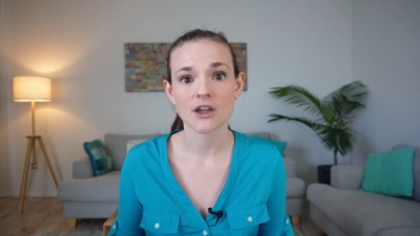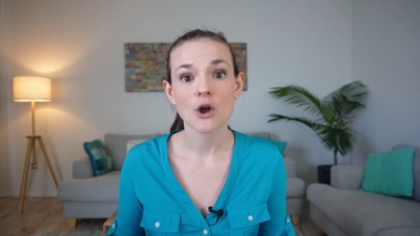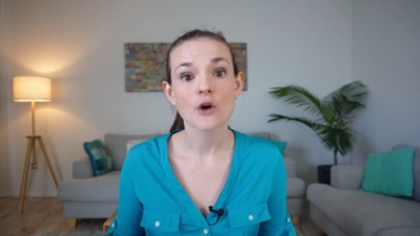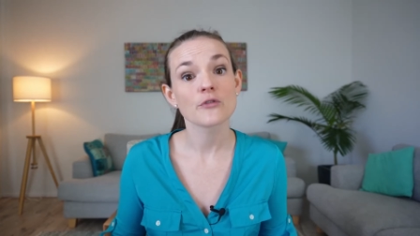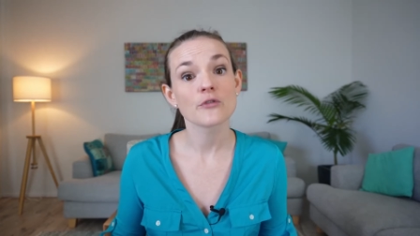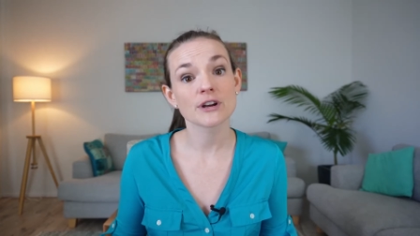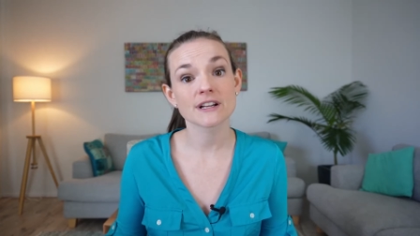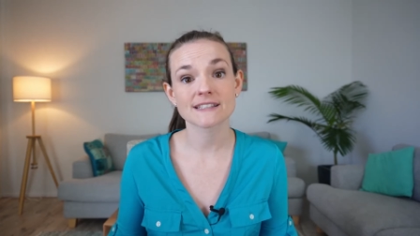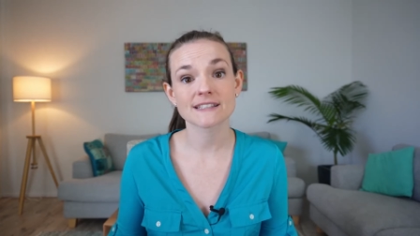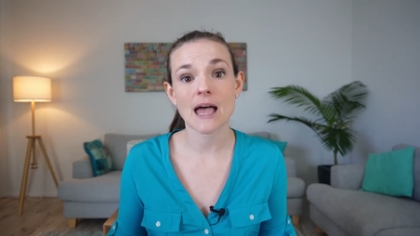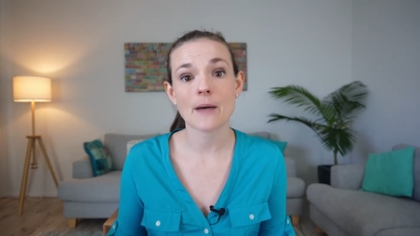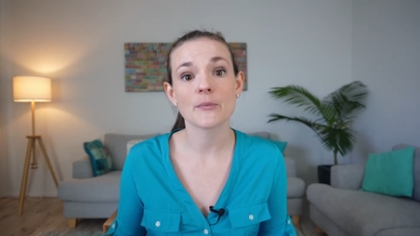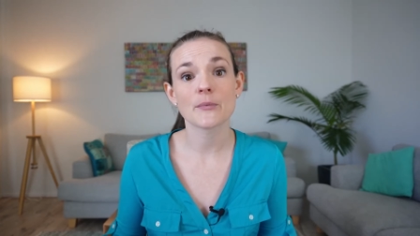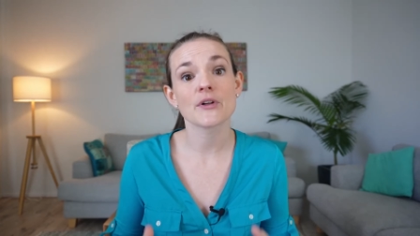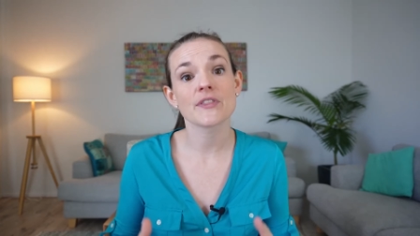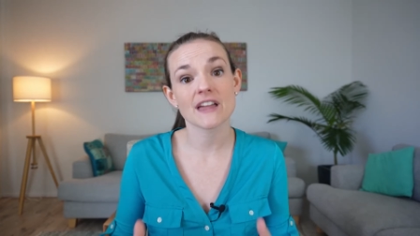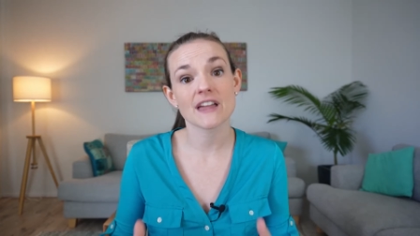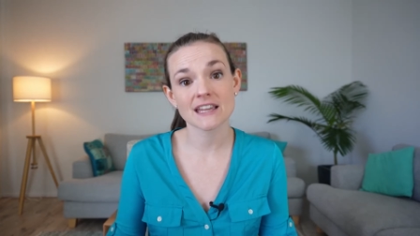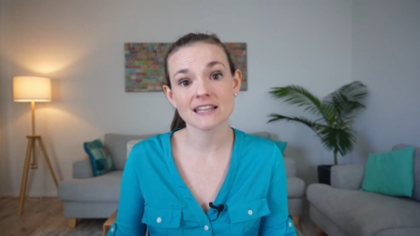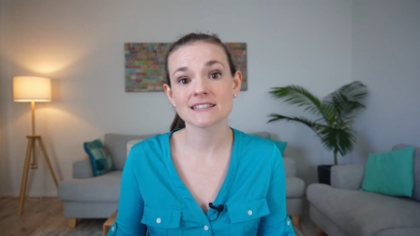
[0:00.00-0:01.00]
For example,
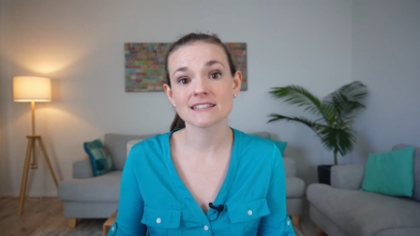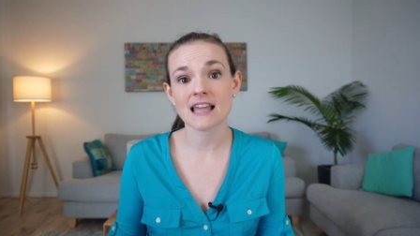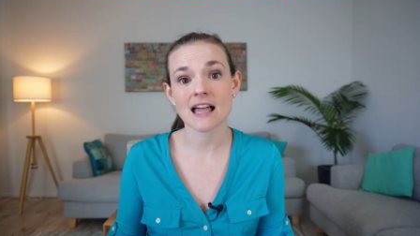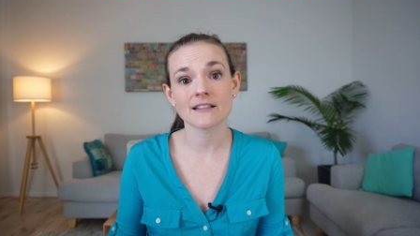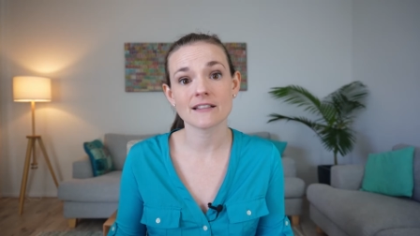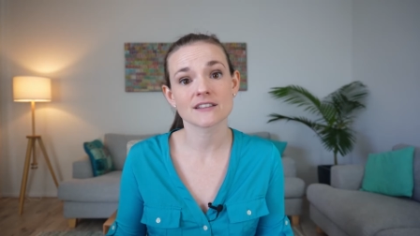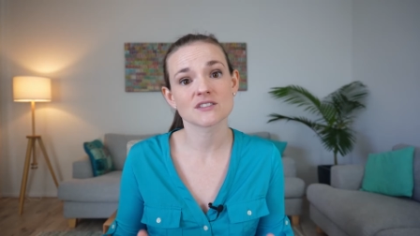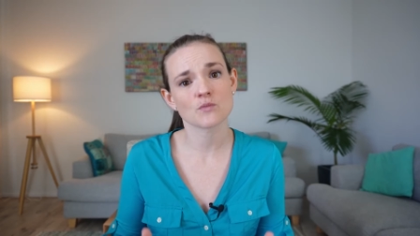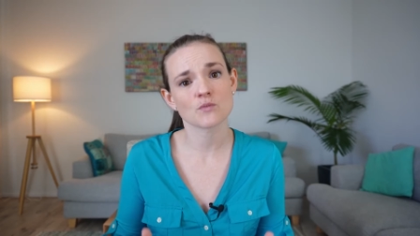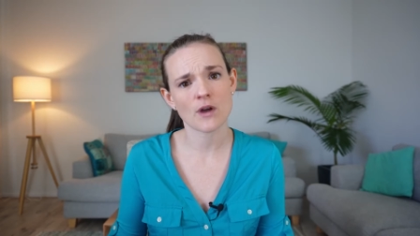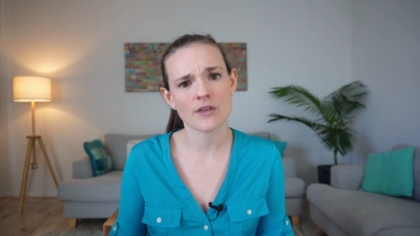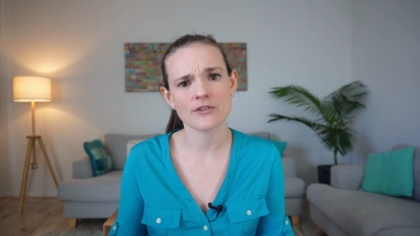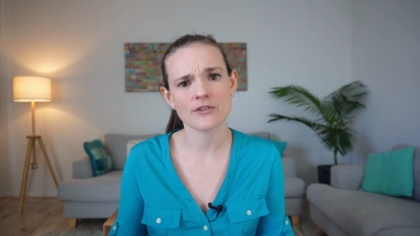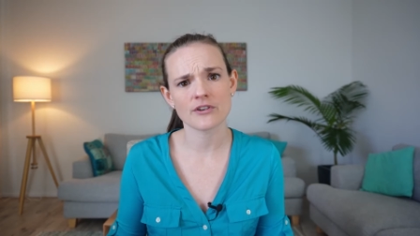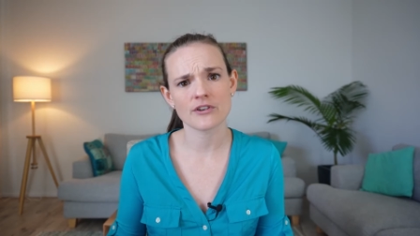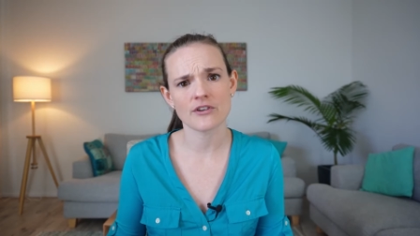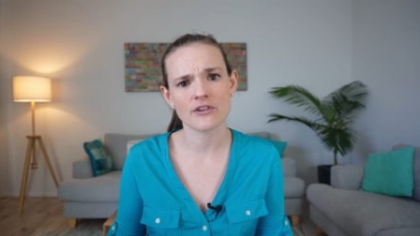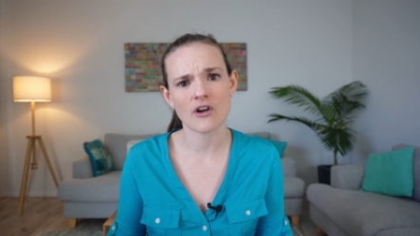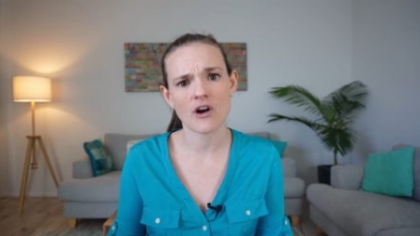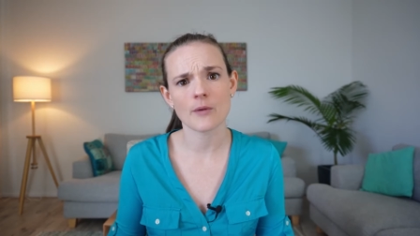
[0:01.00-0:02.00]
they can tell us whether
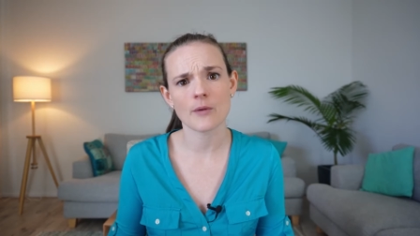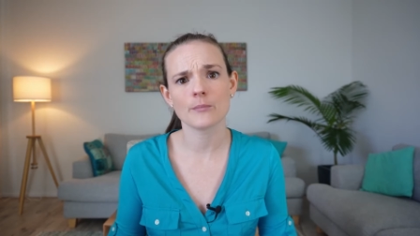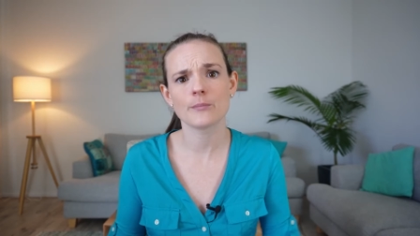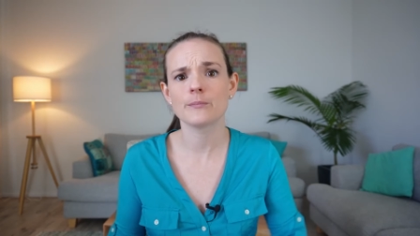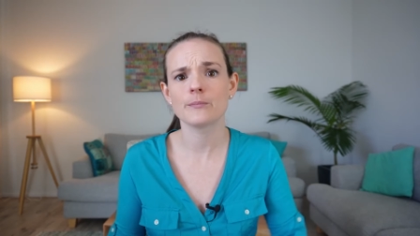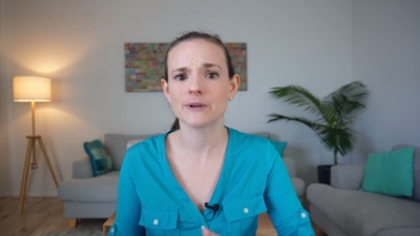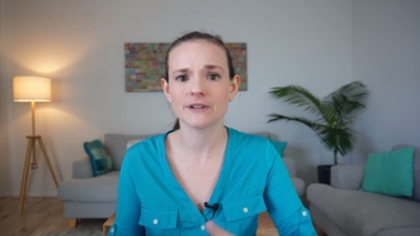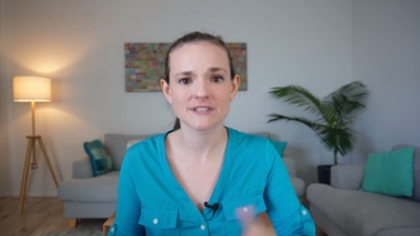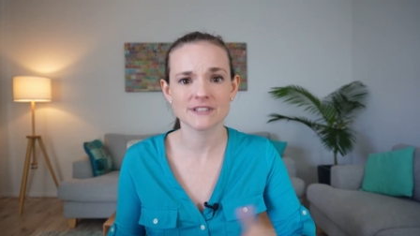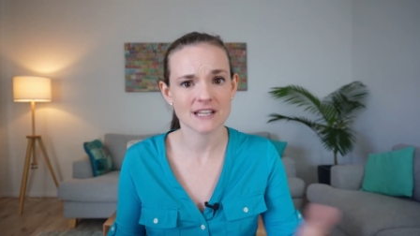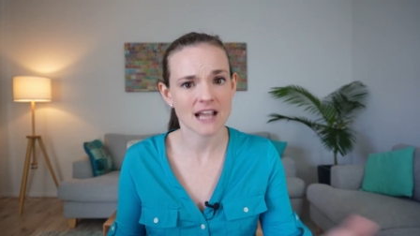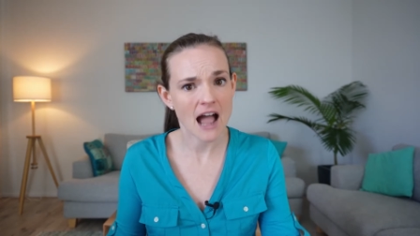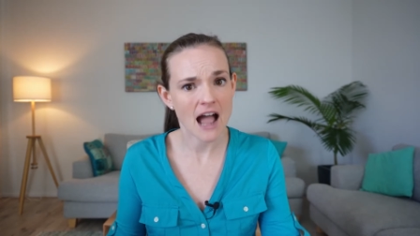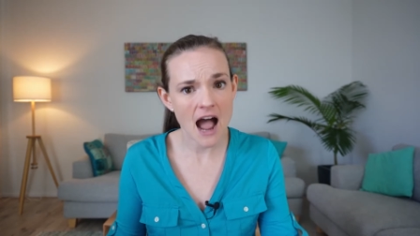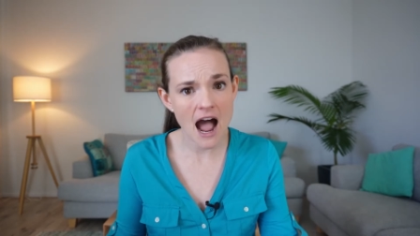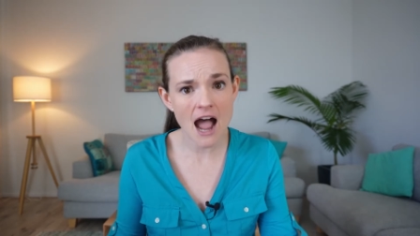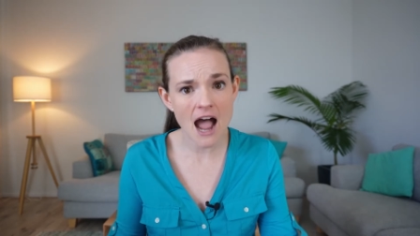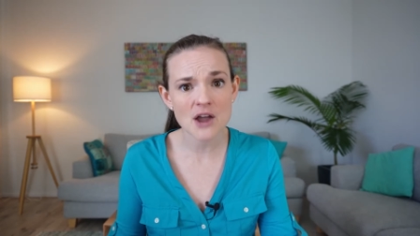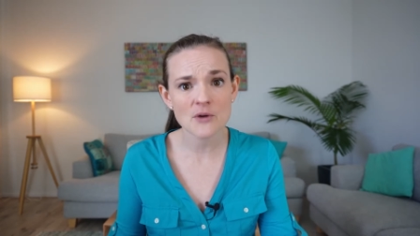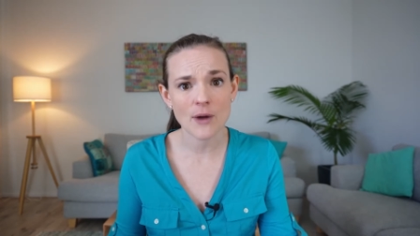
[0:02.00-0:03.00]
or not building a
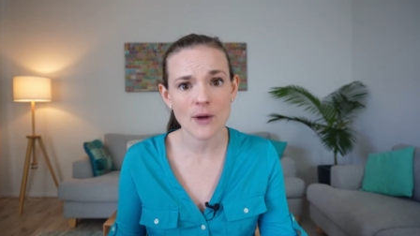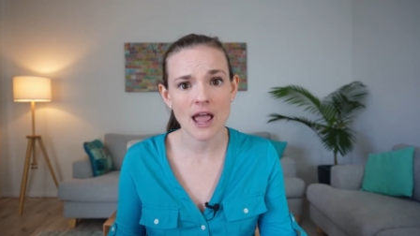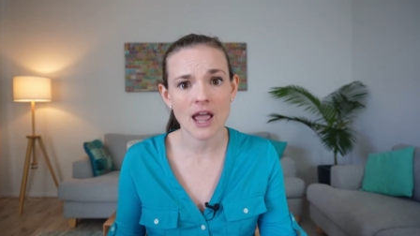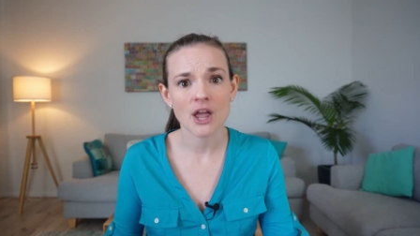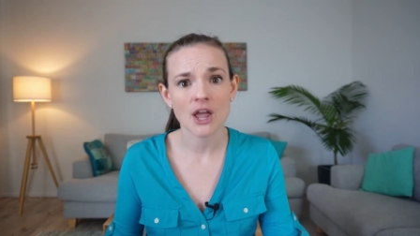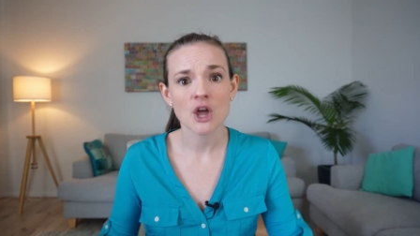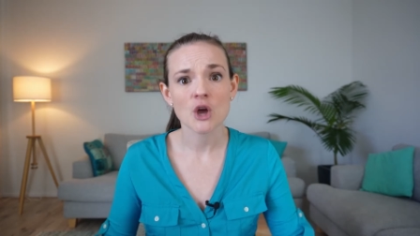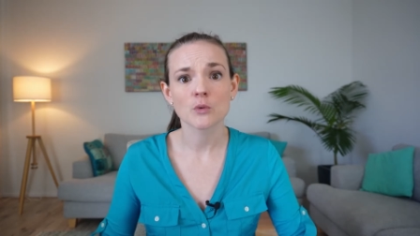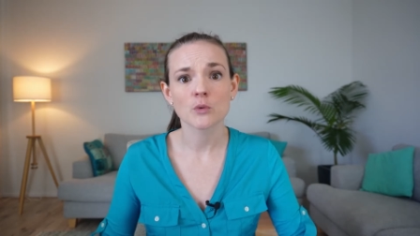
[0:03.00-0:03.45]
highway